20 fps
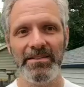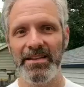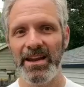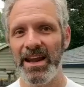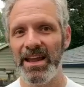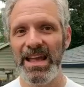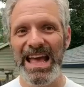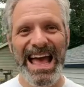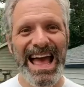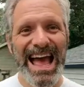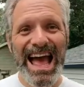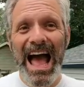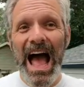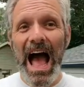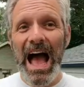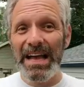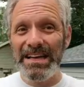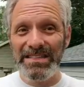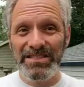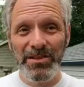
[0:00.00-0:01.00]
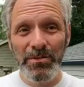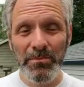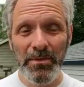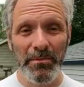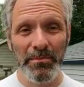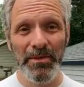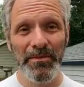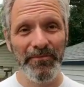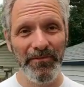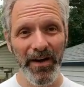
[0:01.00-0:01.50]
today. I assume he'll
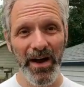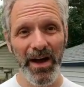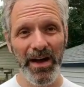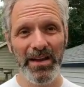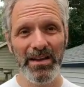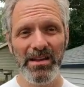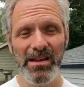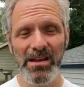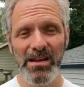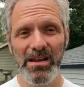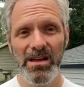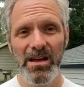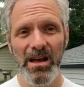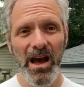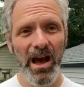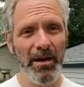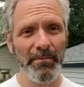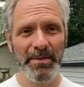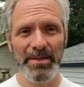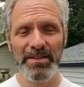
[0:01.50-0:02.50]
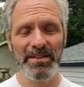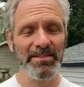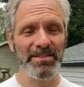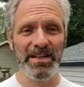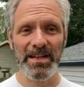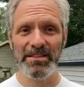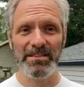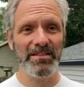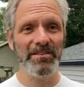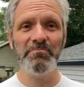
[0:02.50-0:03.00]
be fine. I mean,
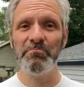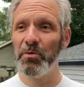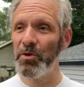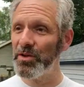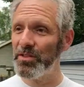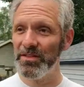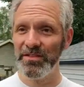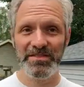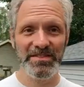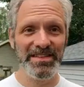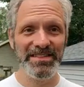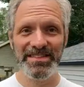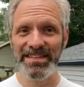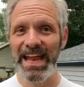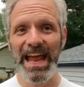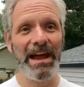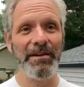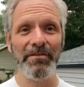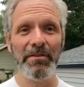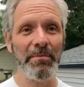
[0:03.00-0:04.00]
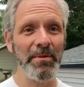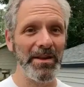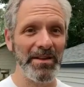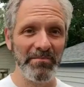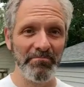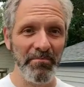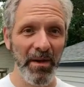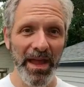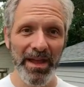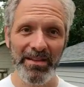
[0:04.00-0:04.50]
listen, at this point in the season, everybody's
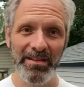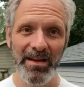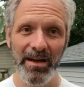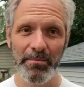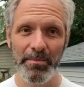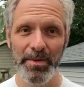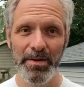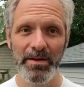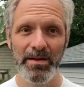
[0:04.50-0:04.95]
banged up.